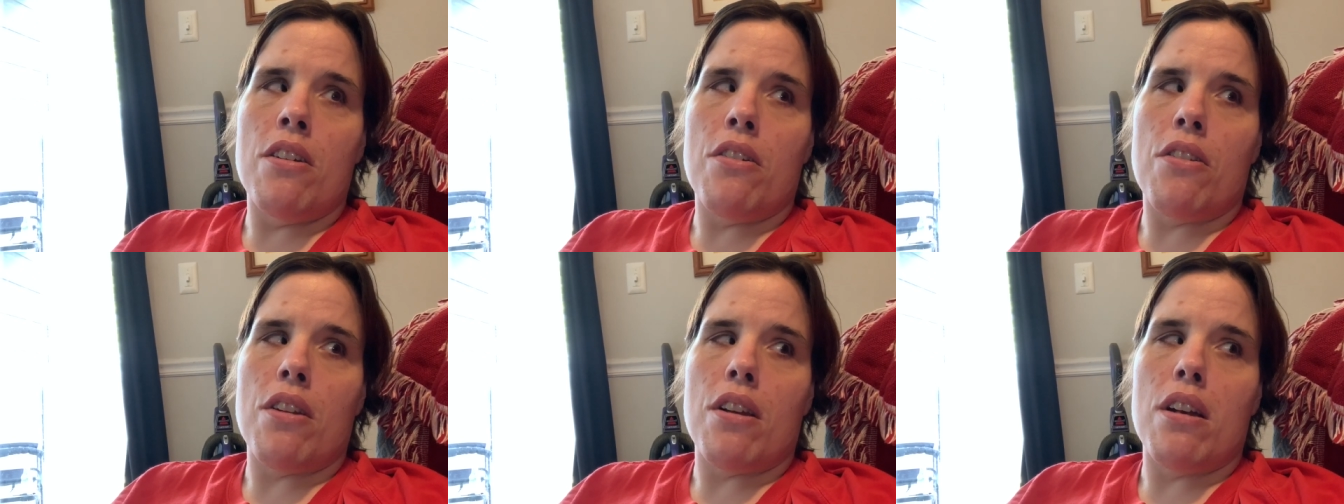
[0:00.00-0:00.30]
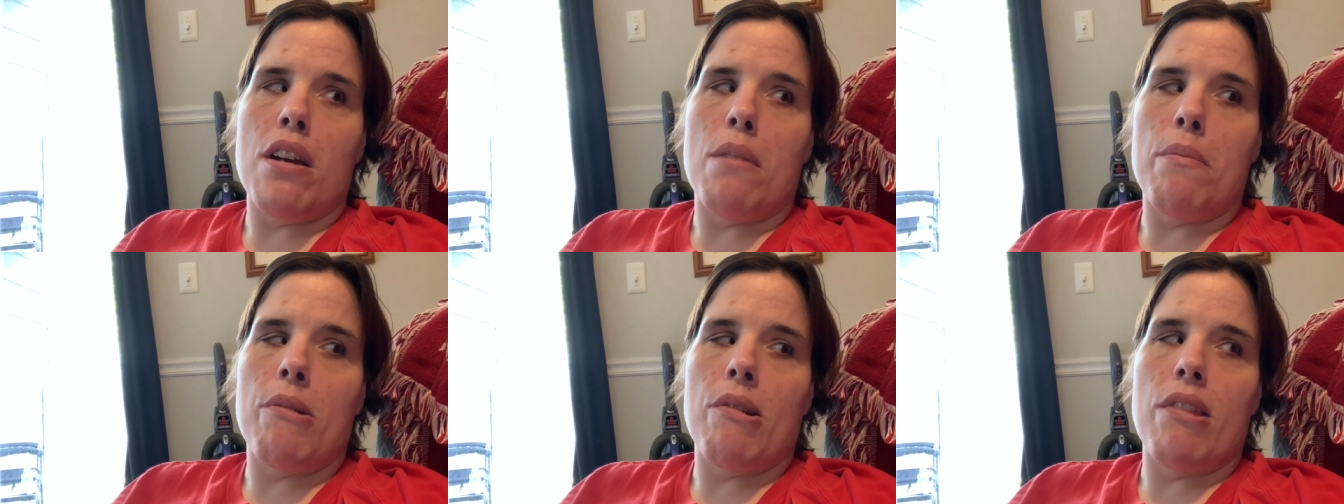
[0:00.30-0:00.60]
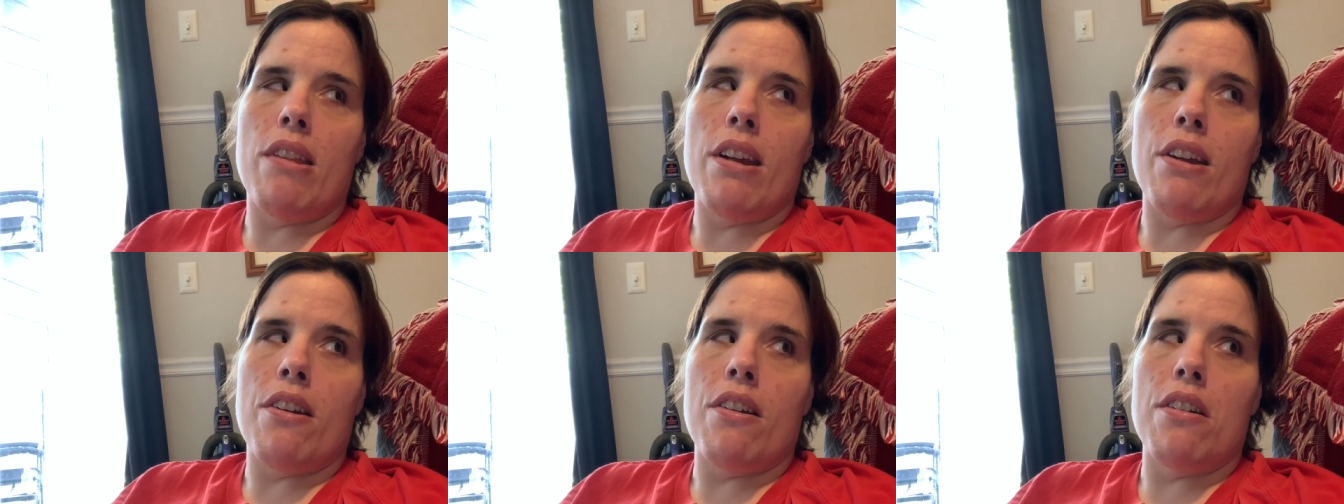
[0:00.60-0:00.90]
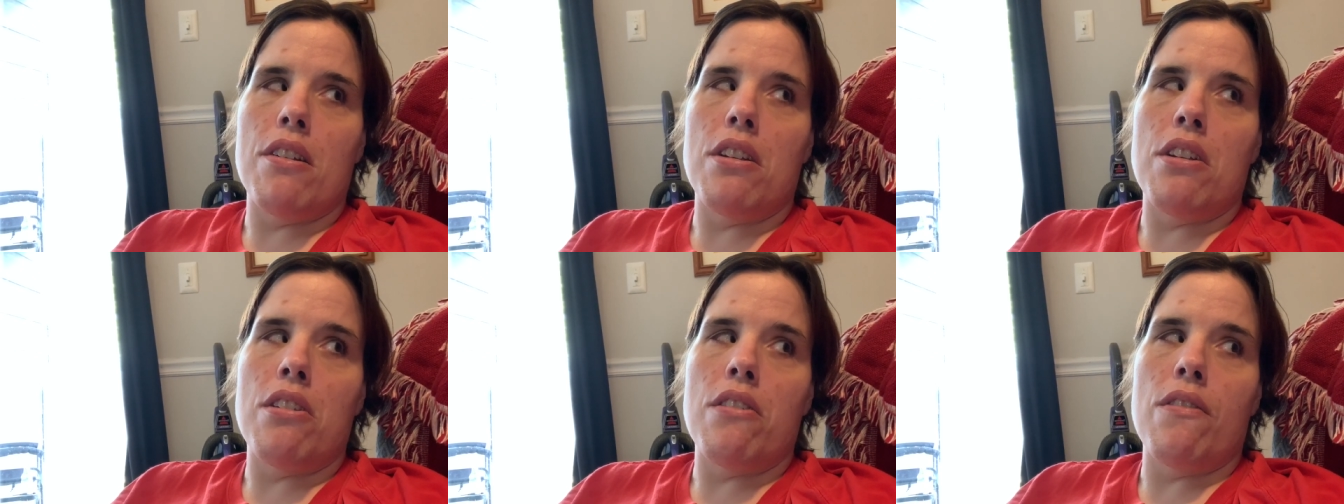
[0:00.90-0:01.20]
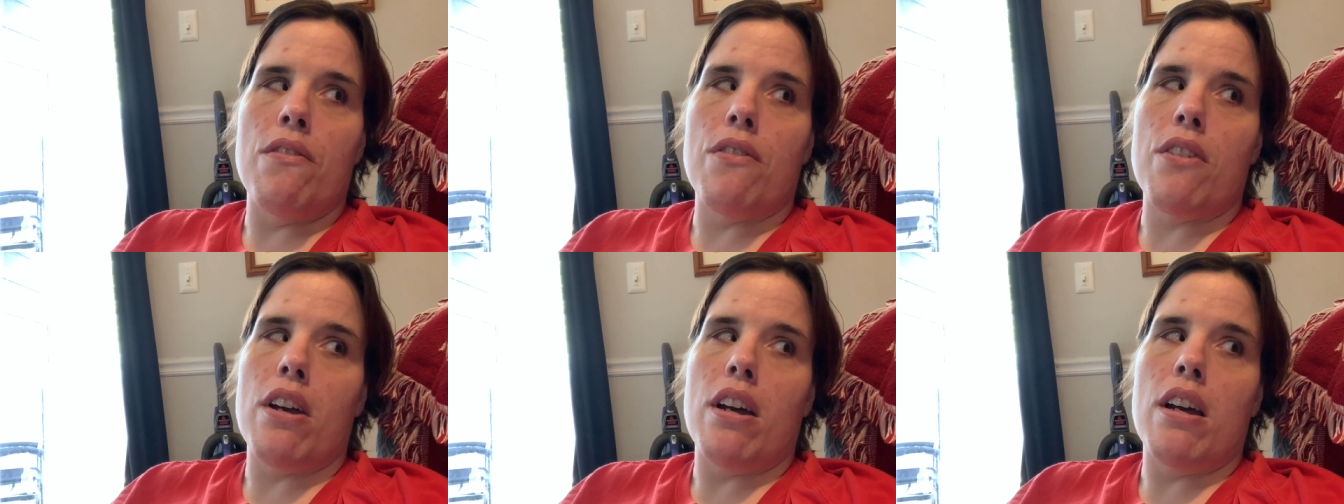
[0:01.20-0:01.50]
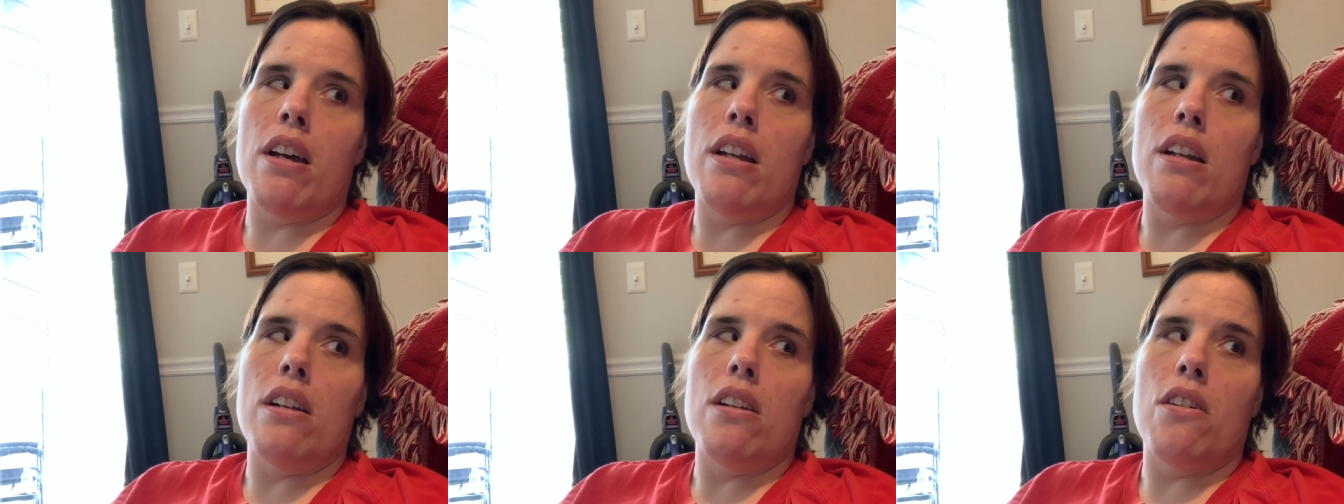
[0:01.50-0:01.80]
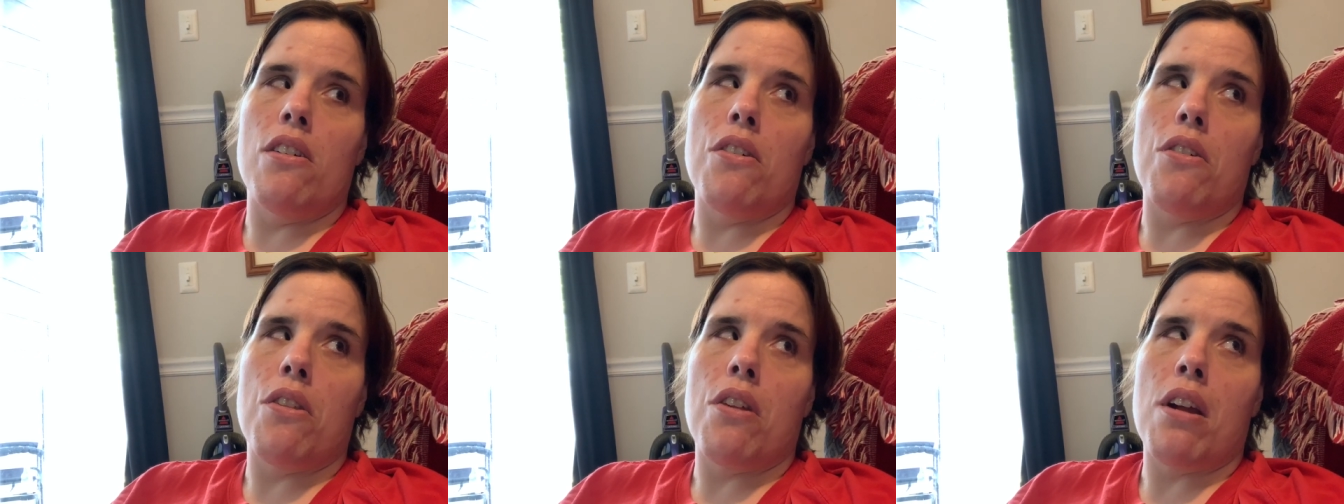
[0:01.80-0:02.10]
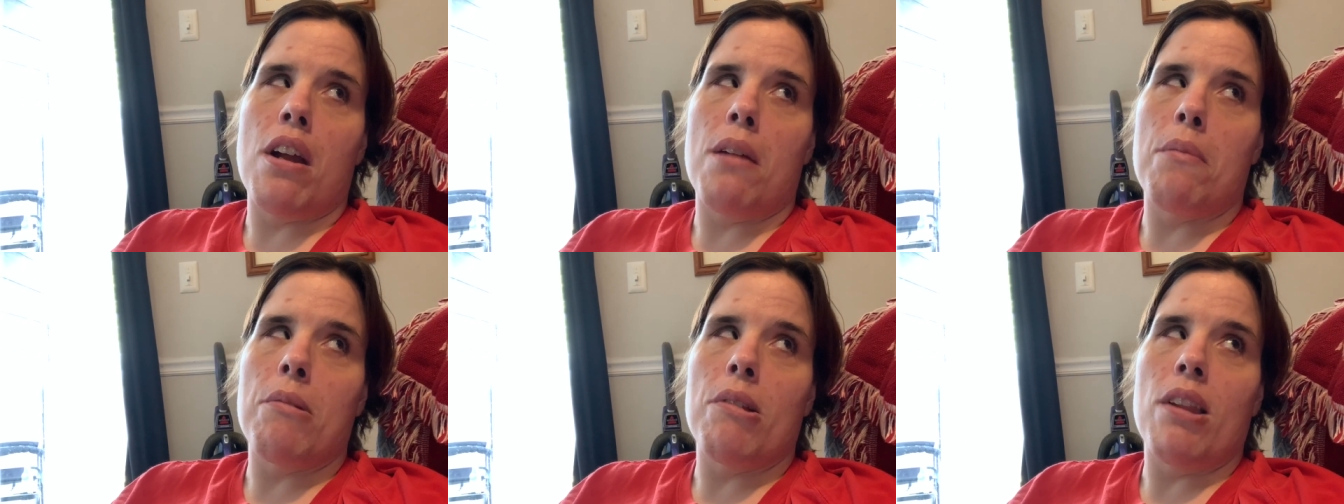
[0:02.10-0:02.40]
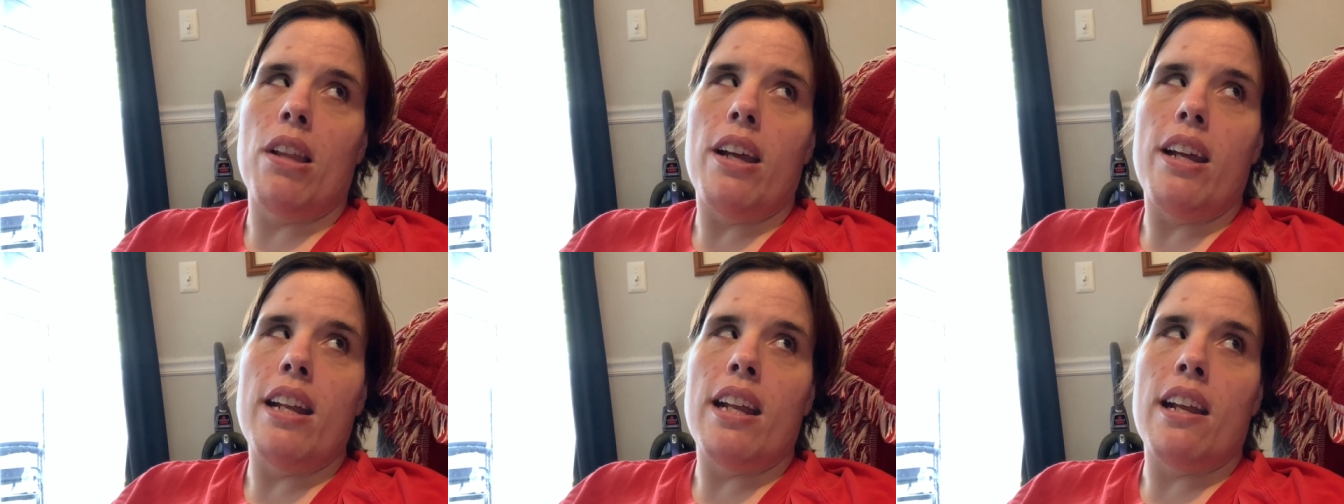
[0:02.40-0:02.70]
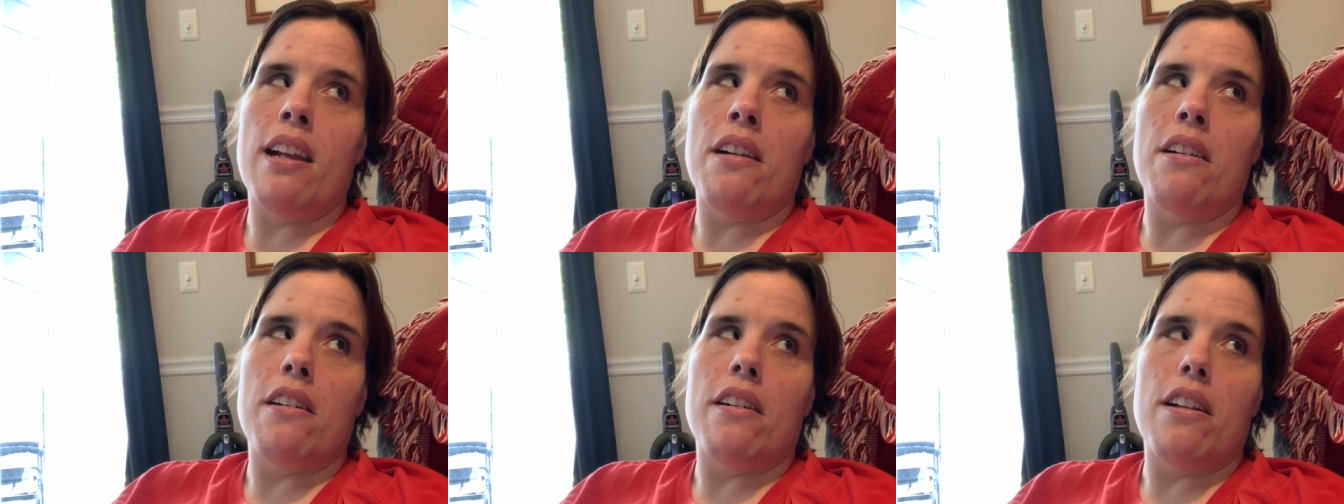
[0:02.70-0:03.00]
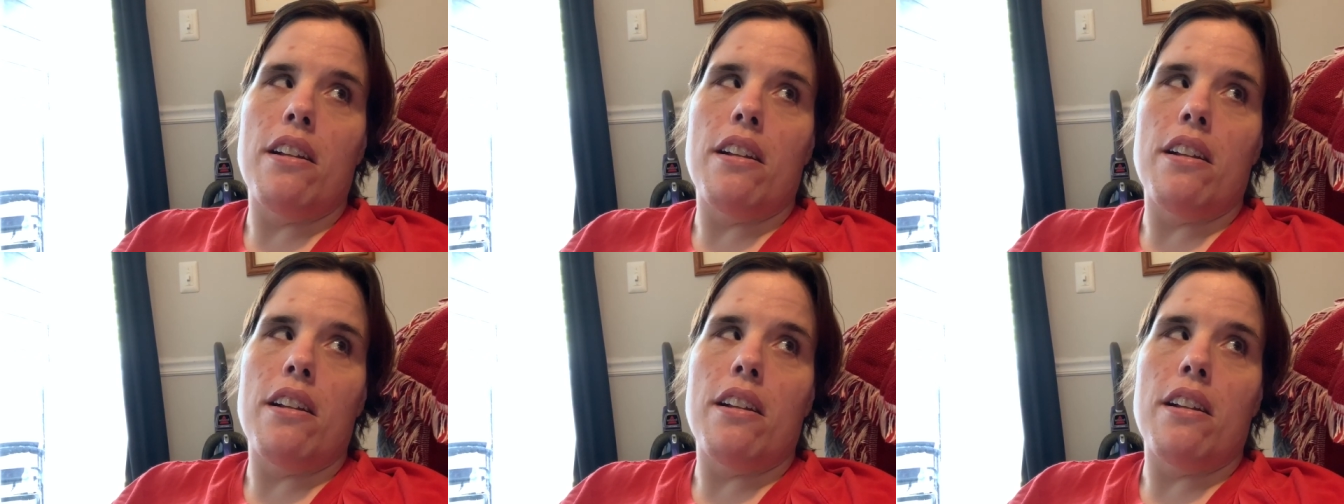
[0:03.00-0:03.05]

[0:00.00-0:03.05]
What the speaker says: the cupboard there, and you've got under the cupboard lighting.